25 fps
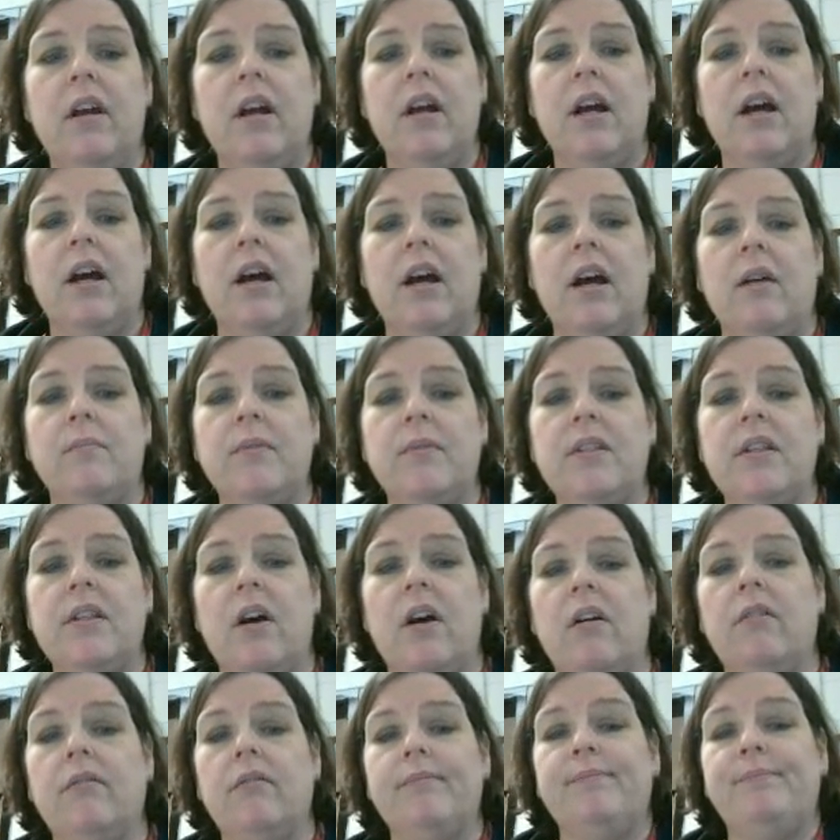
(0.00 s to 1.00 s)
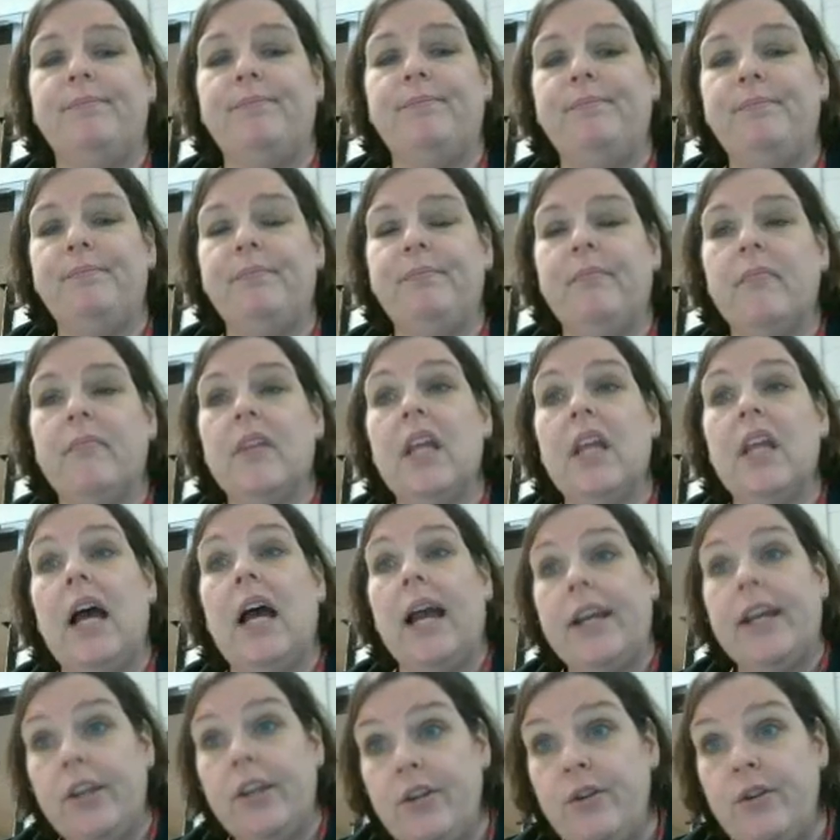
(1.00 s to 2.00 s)
Um, so I
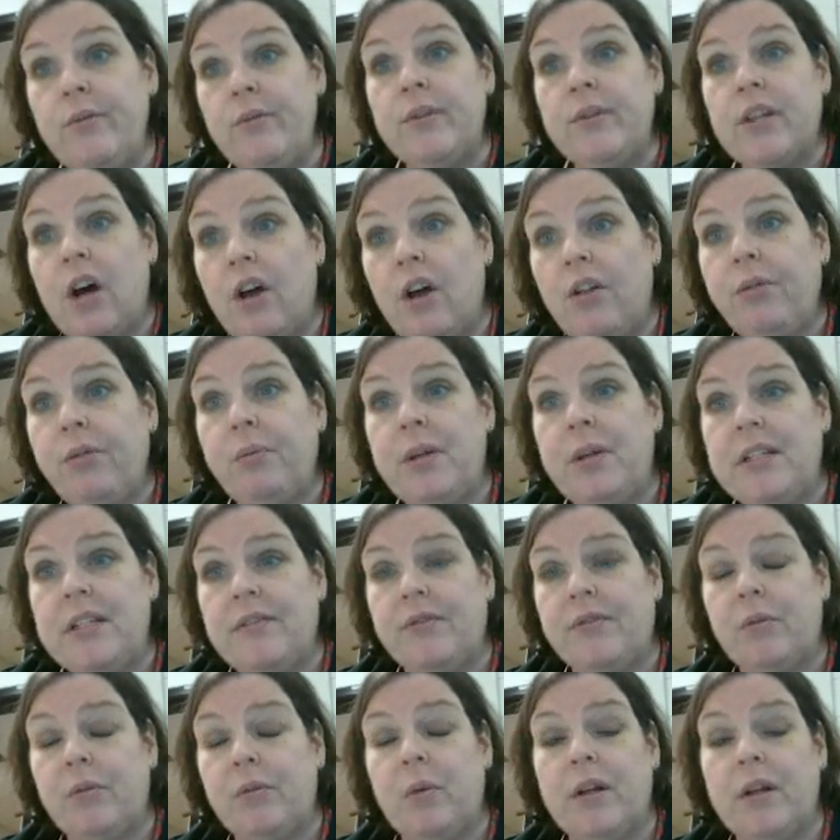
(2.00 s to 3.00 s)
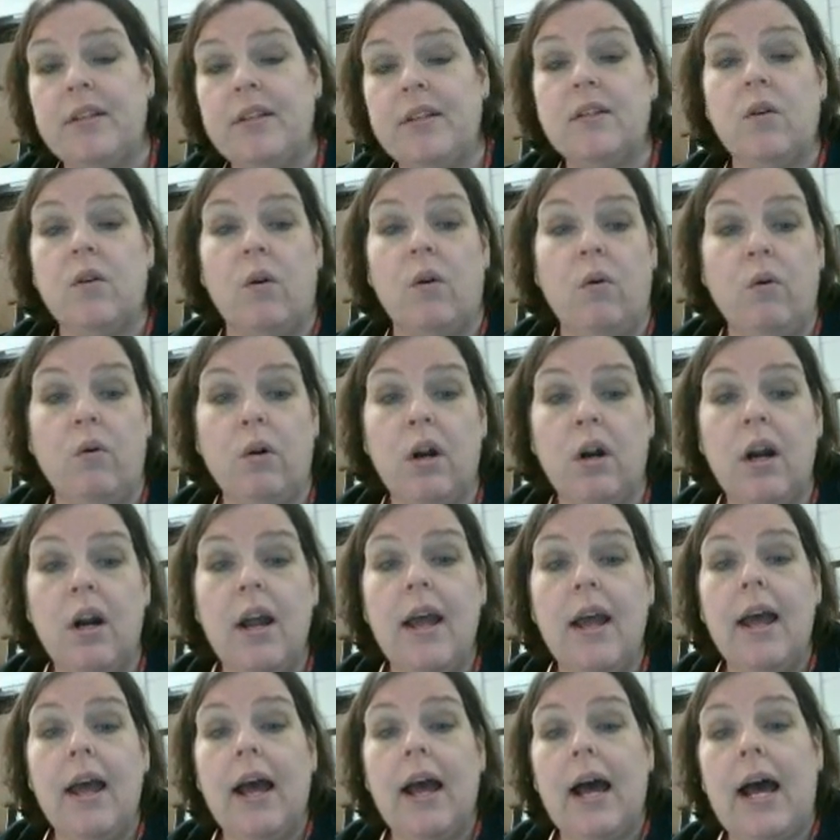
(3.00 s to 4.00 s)
can use all three different ones, or
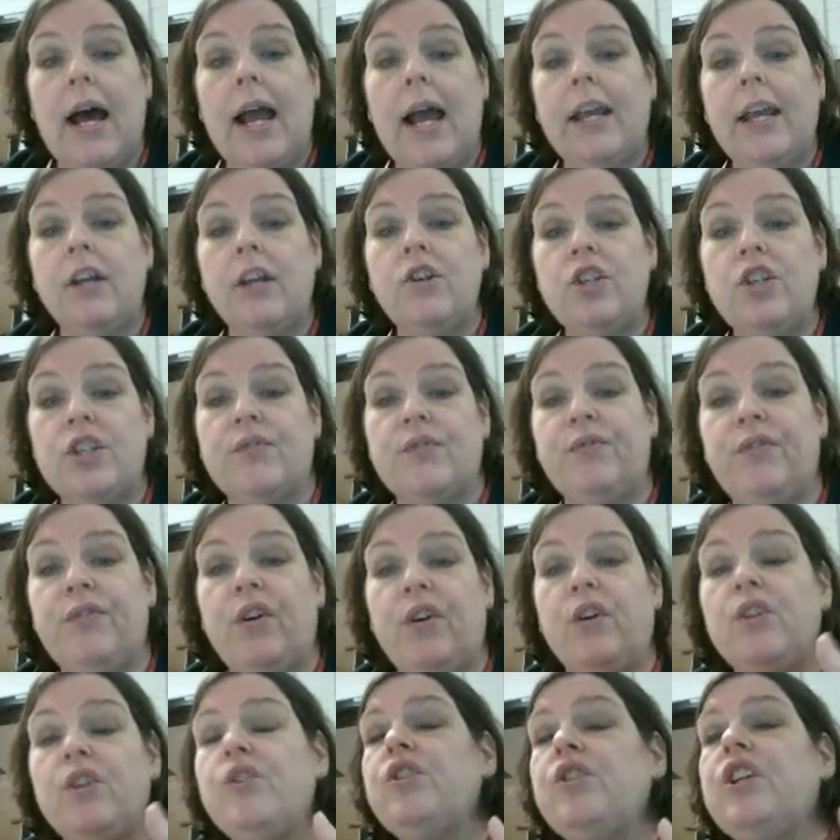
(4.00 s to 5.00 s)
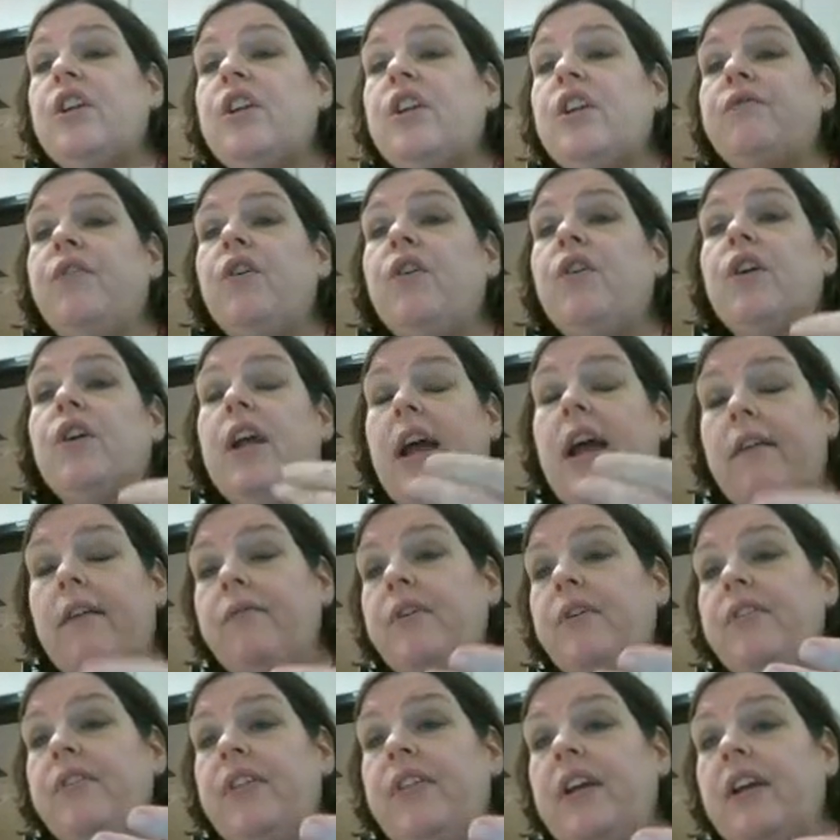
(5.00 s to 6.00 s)
I can just convert
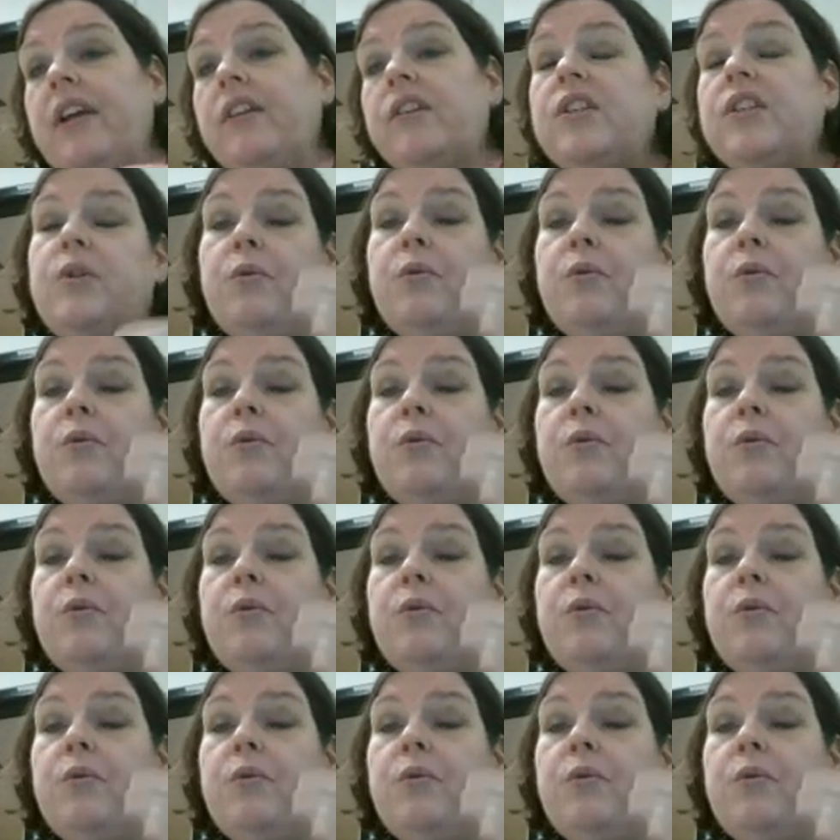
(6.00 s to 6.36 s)
everything to